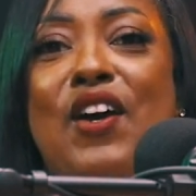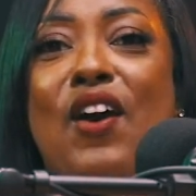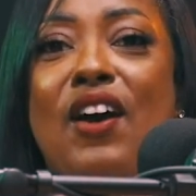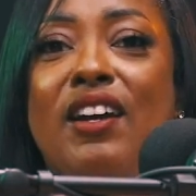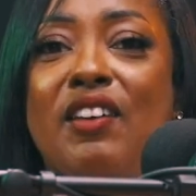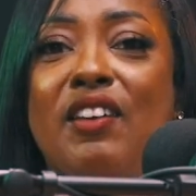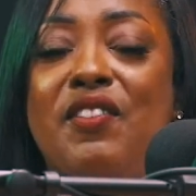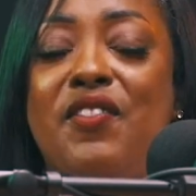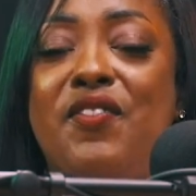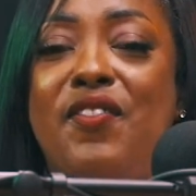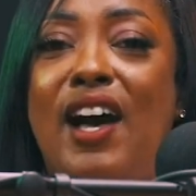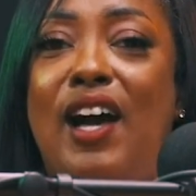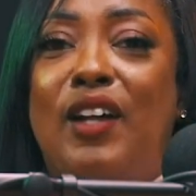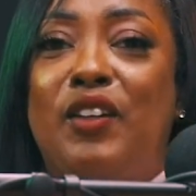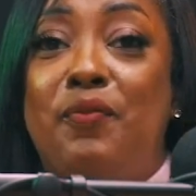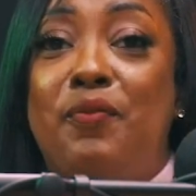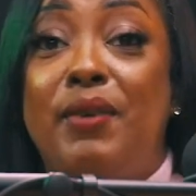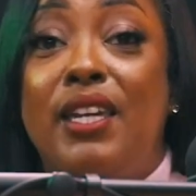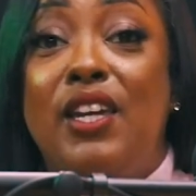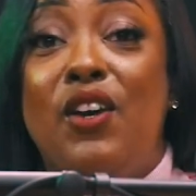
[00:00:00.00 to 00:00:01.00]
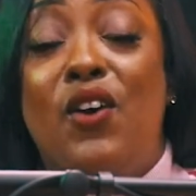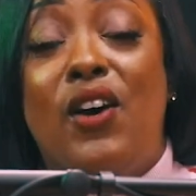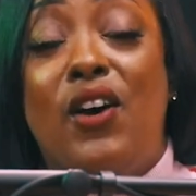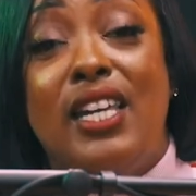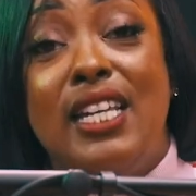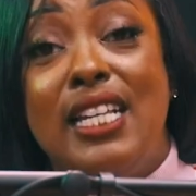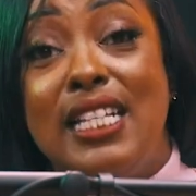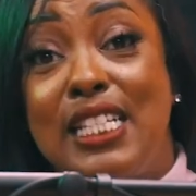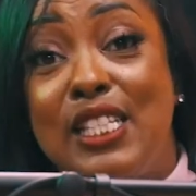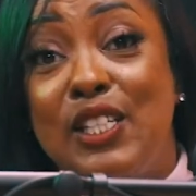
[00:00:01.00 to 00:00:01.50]
Y'all can follow me on
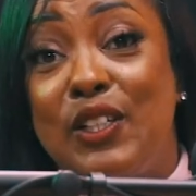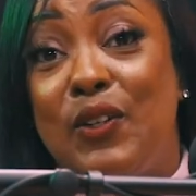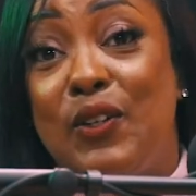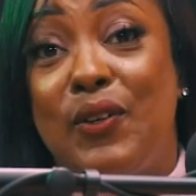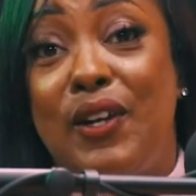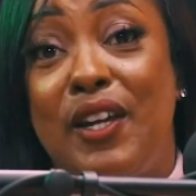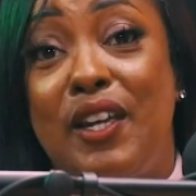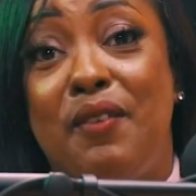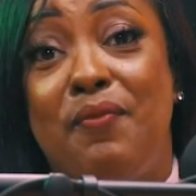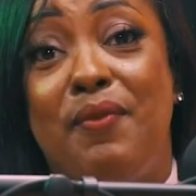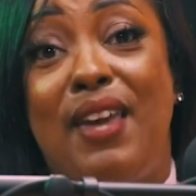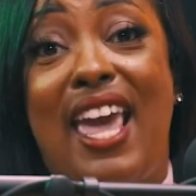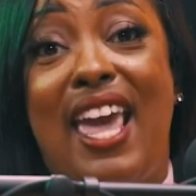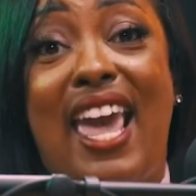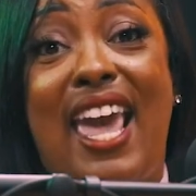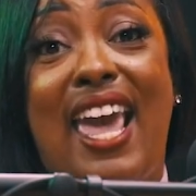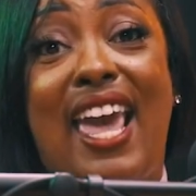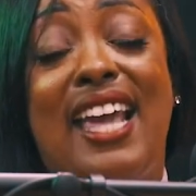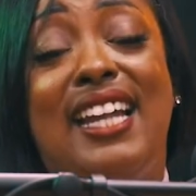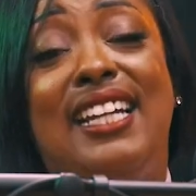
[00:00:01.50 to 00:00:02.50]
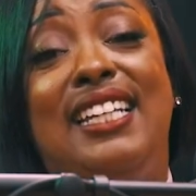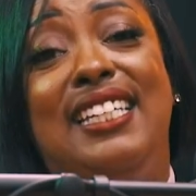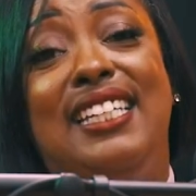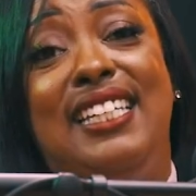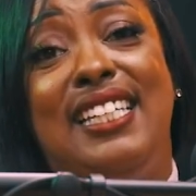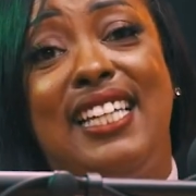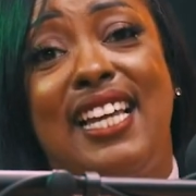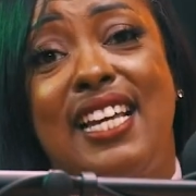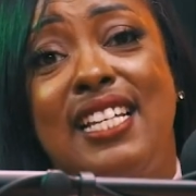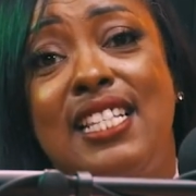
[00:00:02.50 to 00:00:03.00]
Instagram at
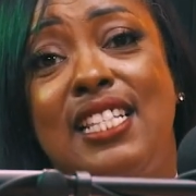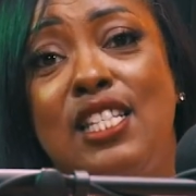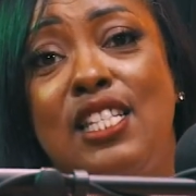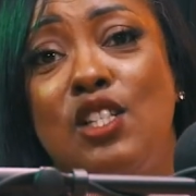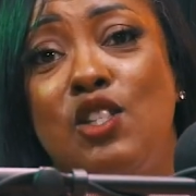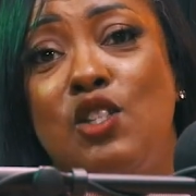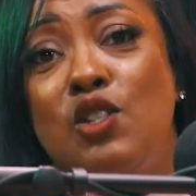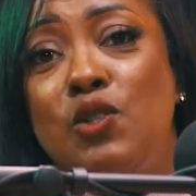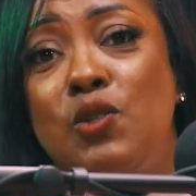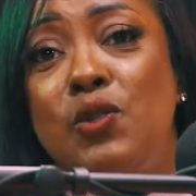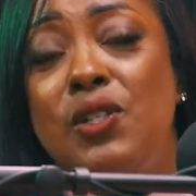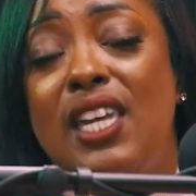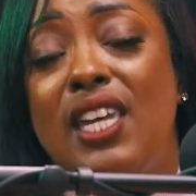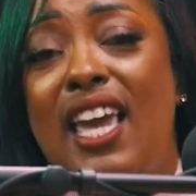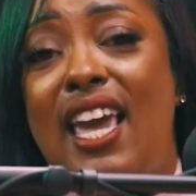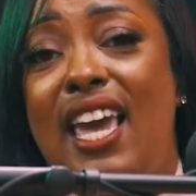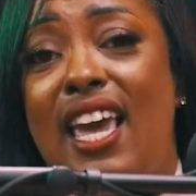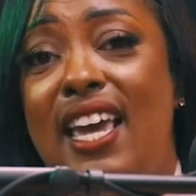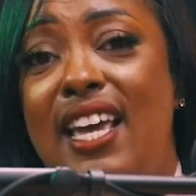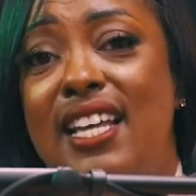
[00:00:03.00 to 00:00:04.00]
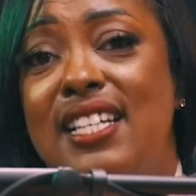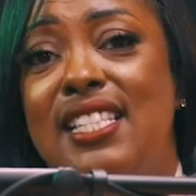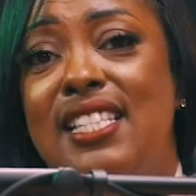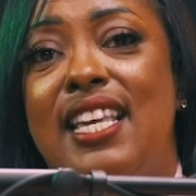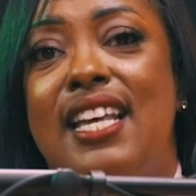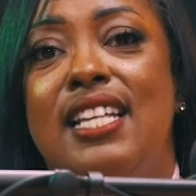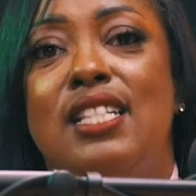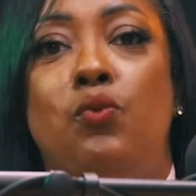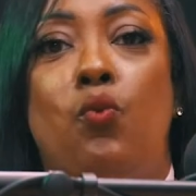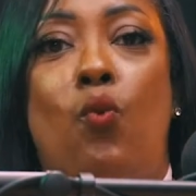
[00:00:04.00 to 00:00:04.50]
yes to yas.
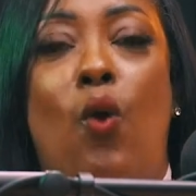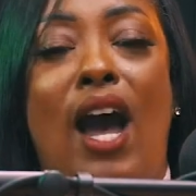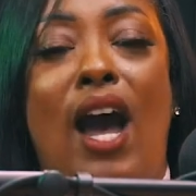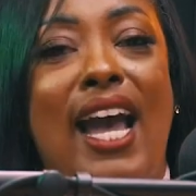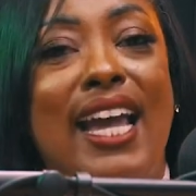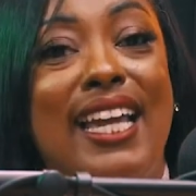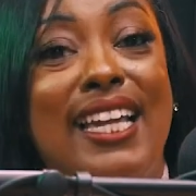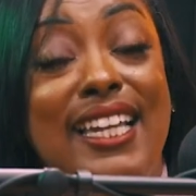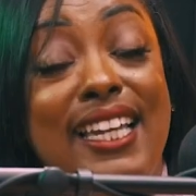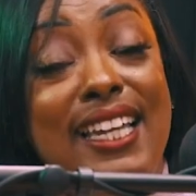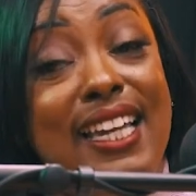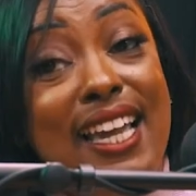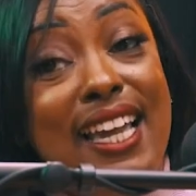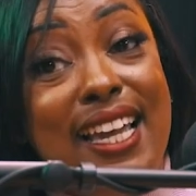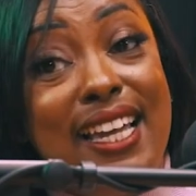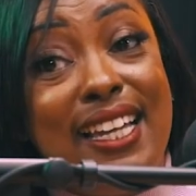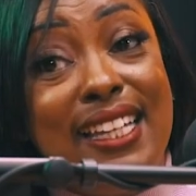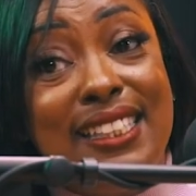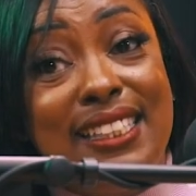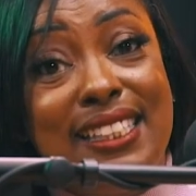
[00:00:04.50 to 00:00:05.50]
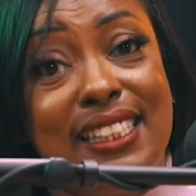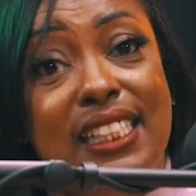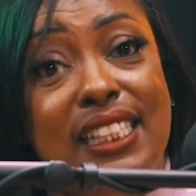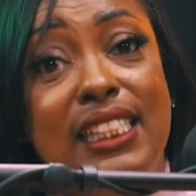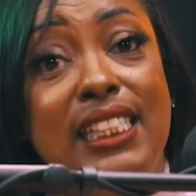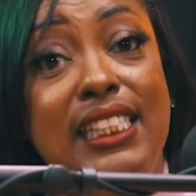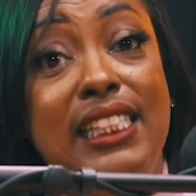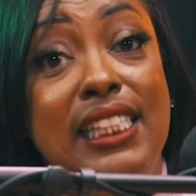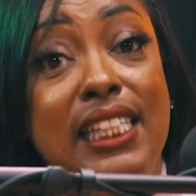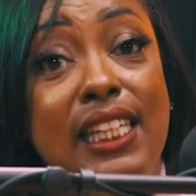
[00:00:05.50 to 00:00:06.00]
That's Y E S
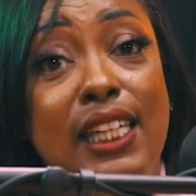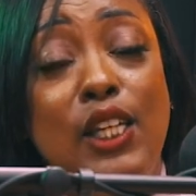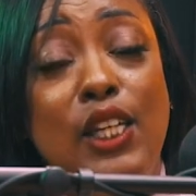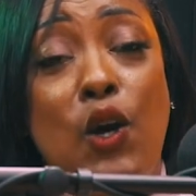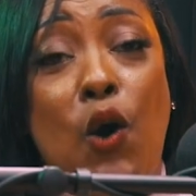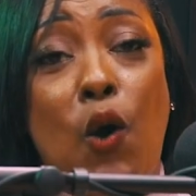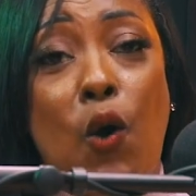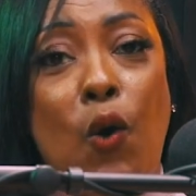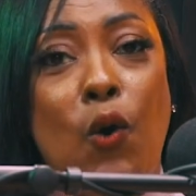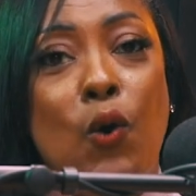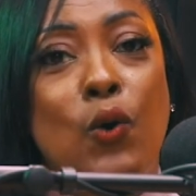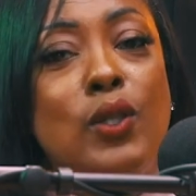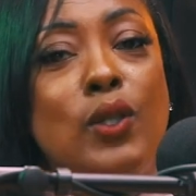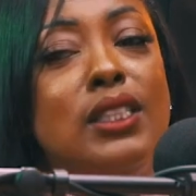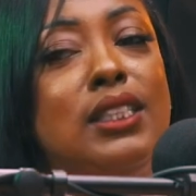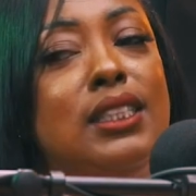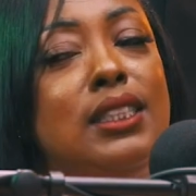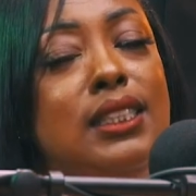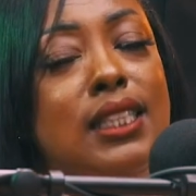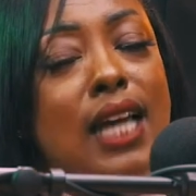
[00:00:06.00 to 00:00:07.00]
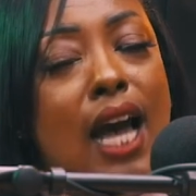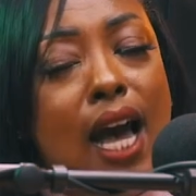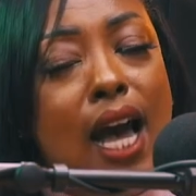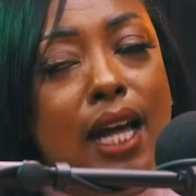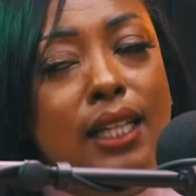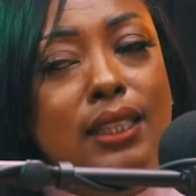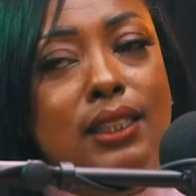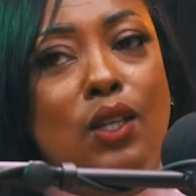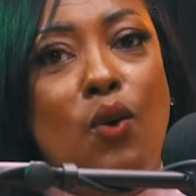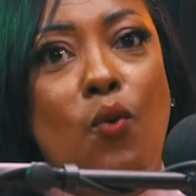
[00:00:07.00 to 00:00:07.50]
T O
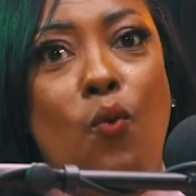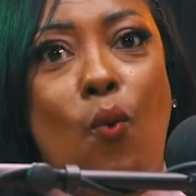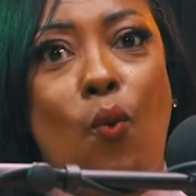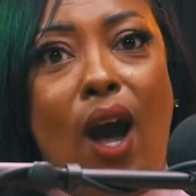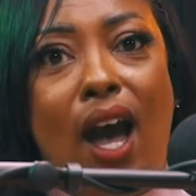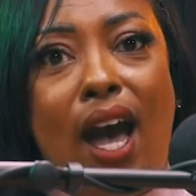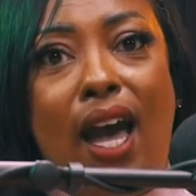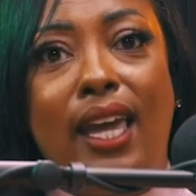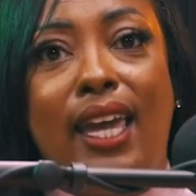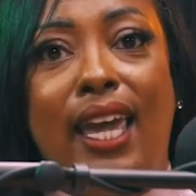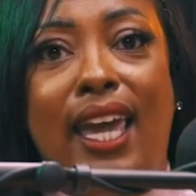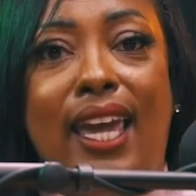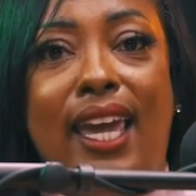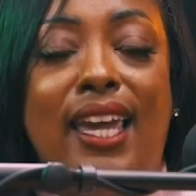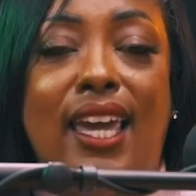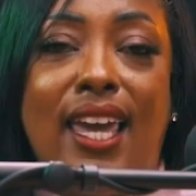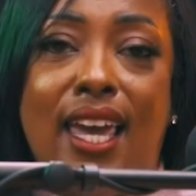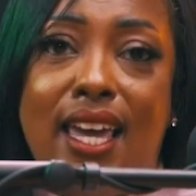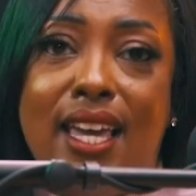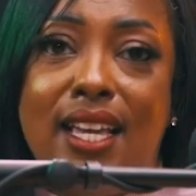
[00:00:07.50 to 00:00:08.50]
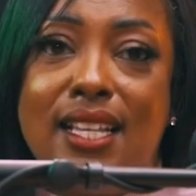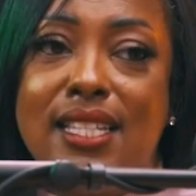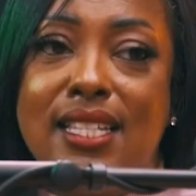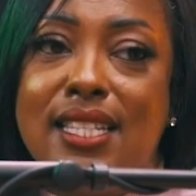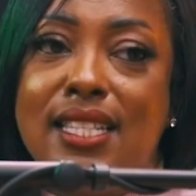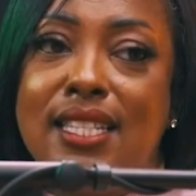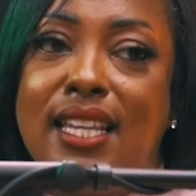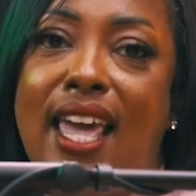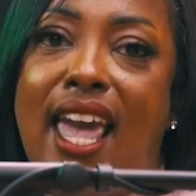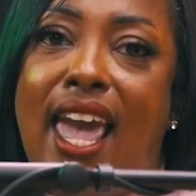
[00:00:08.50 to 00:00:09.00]
dot Y A
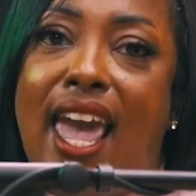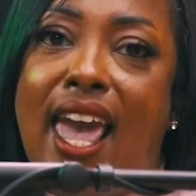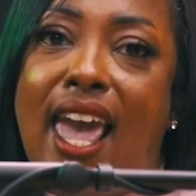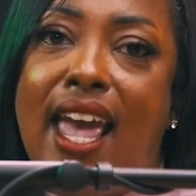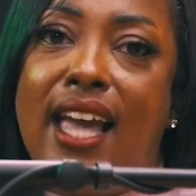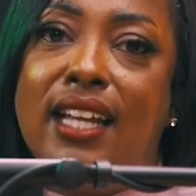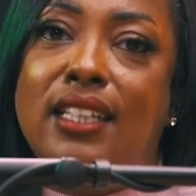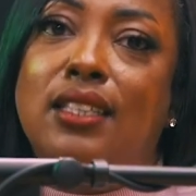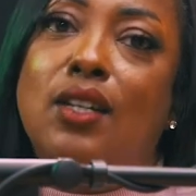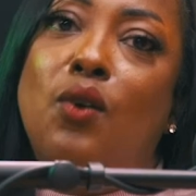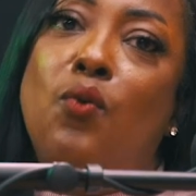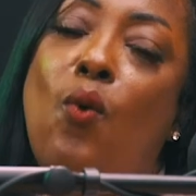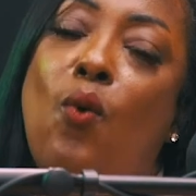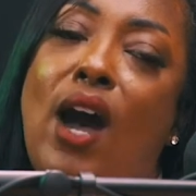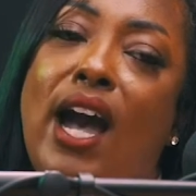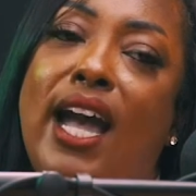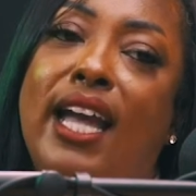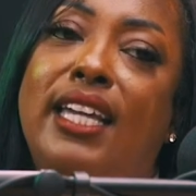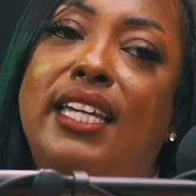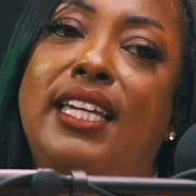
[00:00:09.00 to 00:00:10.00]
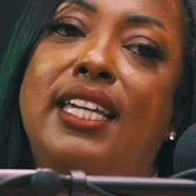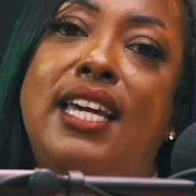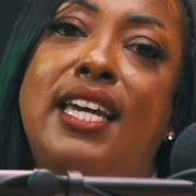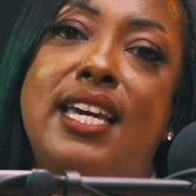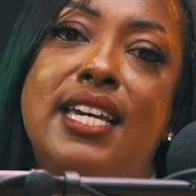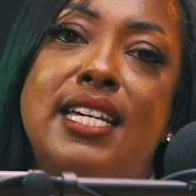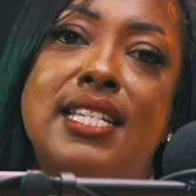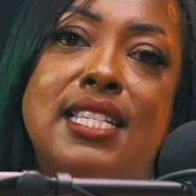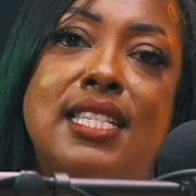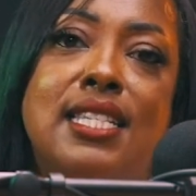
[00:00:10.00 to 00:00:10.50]
S. At Y E
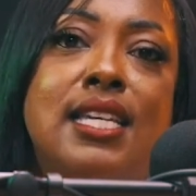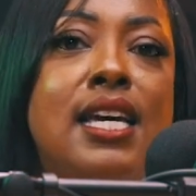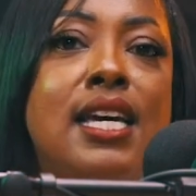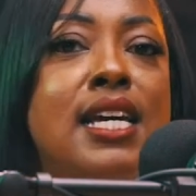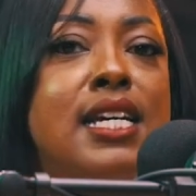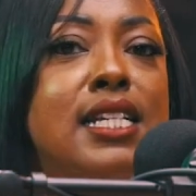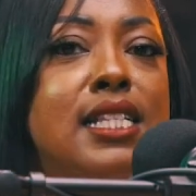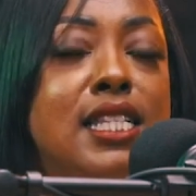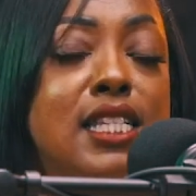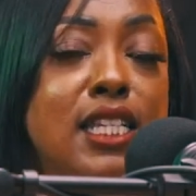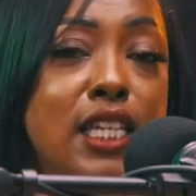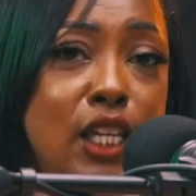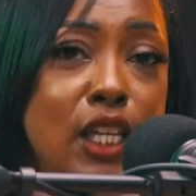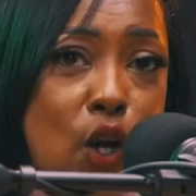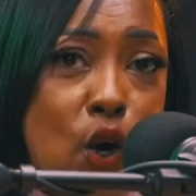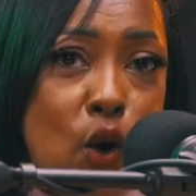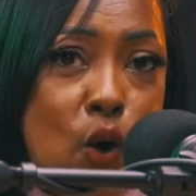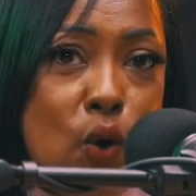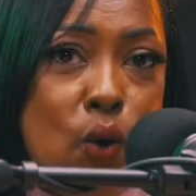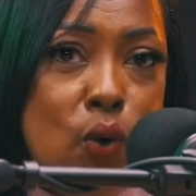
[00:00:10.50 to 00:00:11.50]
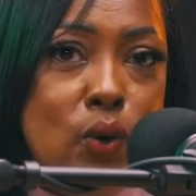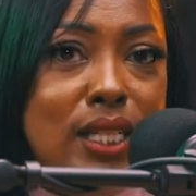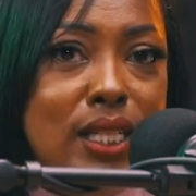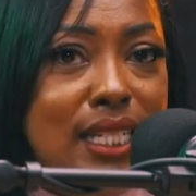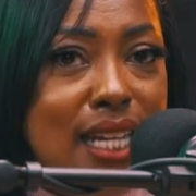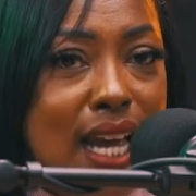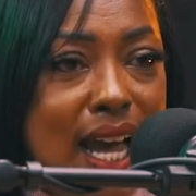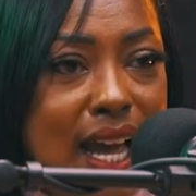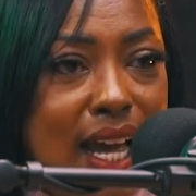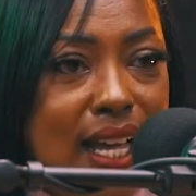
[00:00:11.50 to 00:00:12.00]
S T O
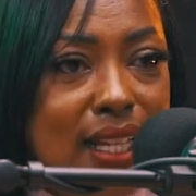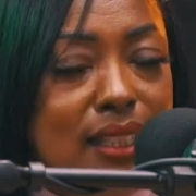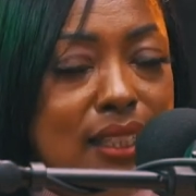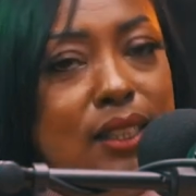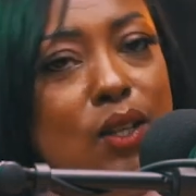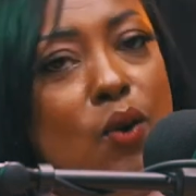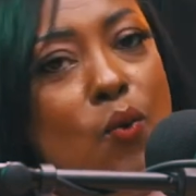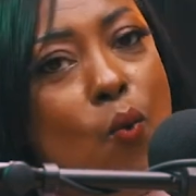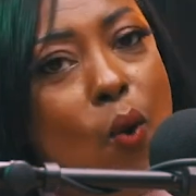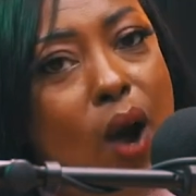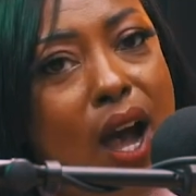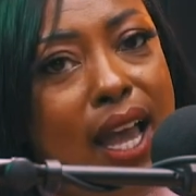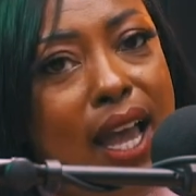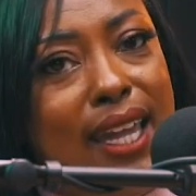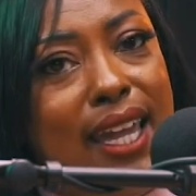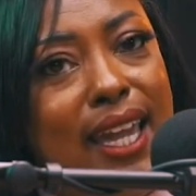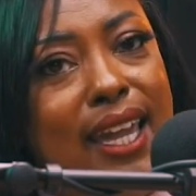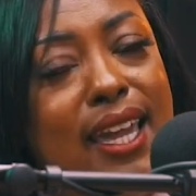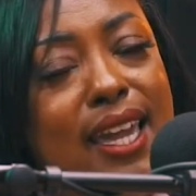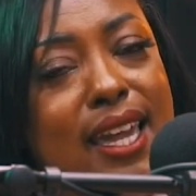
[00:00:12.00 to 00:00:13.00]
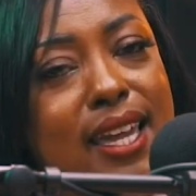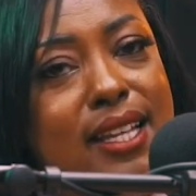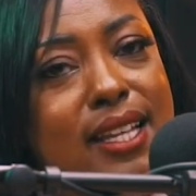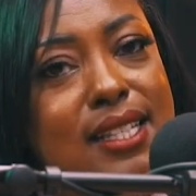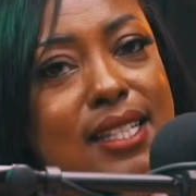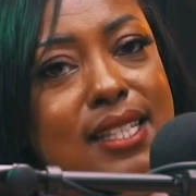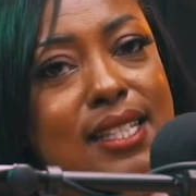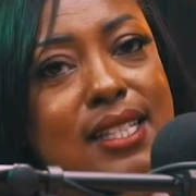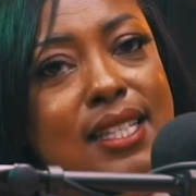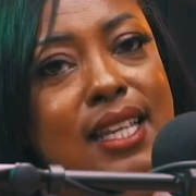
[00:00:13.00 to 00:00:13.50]
dot Y A
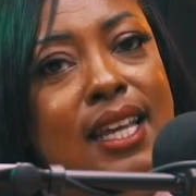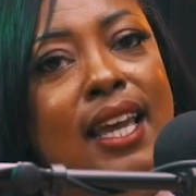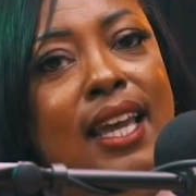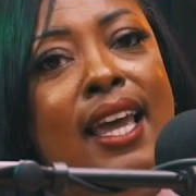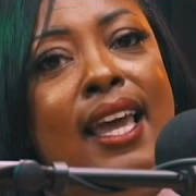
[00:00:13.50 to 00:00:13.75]
S.